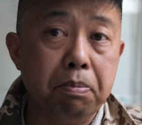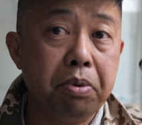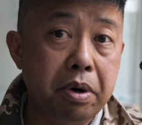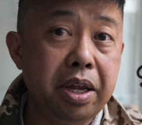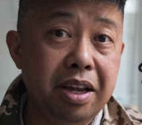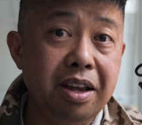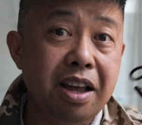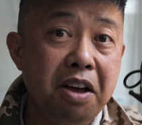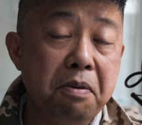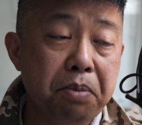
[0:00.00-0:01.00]
pretty
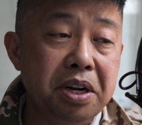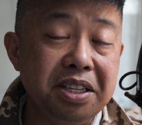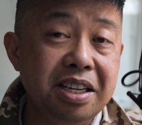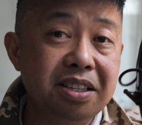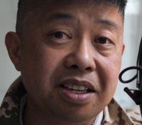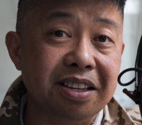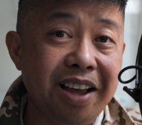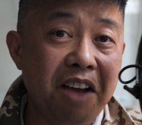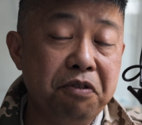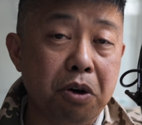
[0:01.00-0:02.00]
pretty decent
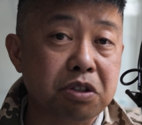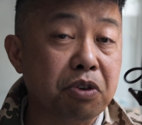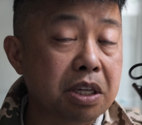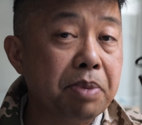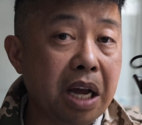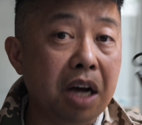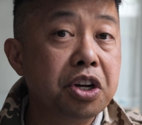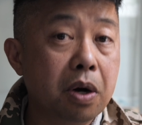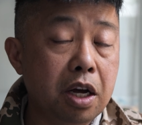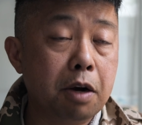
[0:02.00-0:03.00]
headphones for something
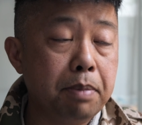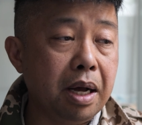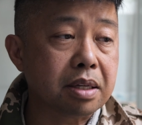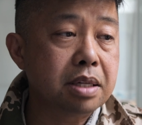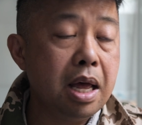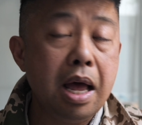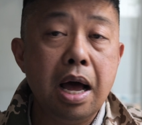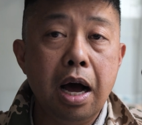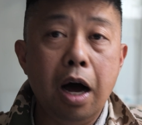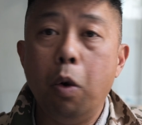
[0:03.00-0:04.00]
under a 100 bucks.
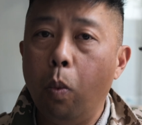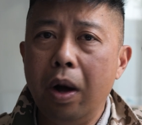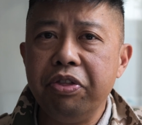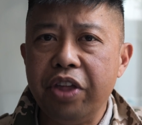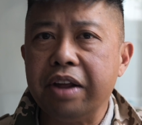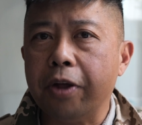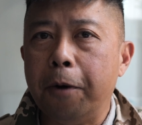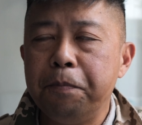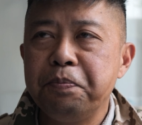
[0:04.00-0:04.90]
Uh, one thing though,